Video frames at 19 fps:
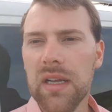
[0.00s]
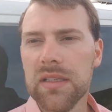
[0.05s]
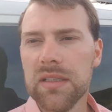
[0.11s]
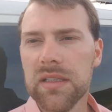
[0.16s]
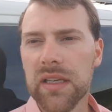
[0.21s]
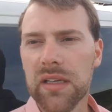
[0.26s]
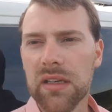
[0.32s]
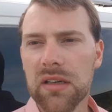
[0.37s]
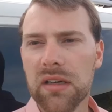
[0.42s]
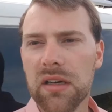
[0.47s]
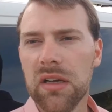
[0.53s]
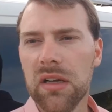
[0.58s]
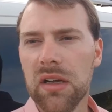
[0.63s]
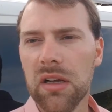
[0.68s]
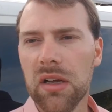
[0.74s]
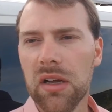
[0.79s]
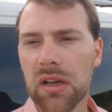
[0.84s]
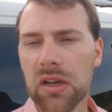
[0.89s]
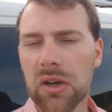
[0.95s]
take a
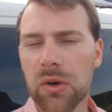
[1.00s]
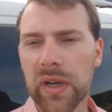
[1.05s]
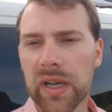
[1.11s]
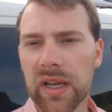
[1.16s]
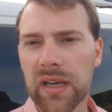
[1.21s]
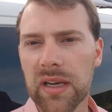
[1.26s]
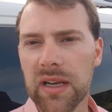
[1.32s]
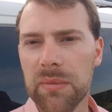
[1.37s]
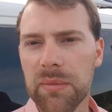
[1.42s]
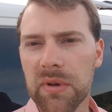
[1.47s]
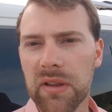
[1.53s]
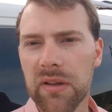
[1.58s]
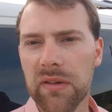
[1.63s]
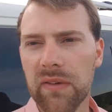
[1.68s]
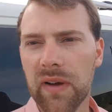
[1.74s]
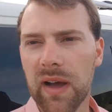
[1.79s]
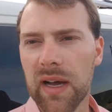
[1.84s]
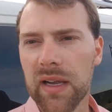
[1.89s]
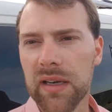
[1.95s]
quick clip of the
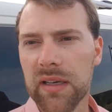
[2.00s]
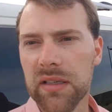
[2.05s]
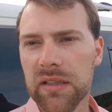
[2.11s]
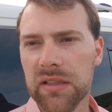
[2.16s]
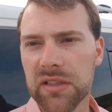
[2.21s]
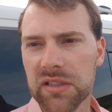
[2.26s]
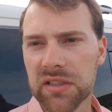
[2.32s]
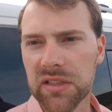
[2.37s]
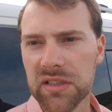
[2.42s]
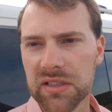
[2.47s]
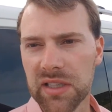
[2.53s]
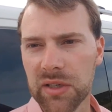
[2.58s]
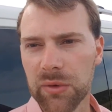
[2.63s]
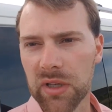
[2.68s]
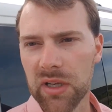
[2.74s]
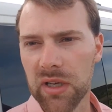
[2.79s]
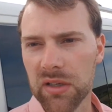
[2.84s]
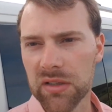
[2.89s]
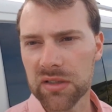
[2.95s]
van just to see what
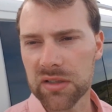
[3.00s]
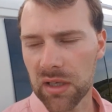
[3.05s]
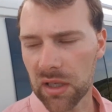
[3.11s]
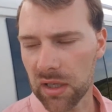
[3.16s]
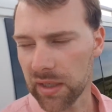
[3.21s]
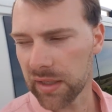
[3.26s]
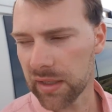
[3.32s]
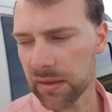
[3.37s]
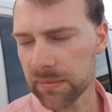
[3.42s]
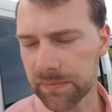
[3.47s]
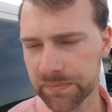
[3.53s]
it looks like.